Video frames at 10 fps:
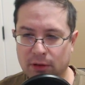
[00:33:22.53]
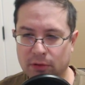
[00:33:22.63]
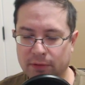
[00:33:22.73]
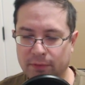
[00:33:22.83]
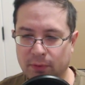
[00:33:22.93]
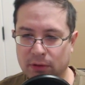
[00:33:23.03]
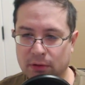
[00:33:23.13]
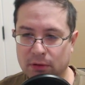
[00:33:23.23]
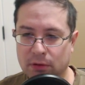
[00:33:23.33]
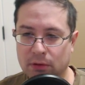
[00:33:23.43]
there's different ways
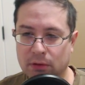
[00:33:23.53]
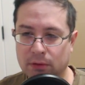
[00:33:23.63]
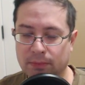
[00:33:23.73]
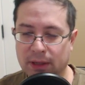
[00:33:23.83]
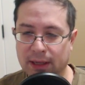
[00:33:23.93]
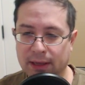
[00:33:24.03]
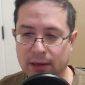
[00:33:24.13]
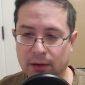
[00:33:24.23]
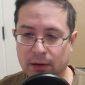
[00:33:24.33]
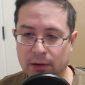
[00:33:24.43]
to play
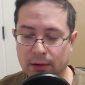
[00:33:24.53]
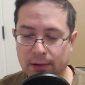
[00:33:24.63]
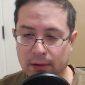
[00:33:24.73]
here.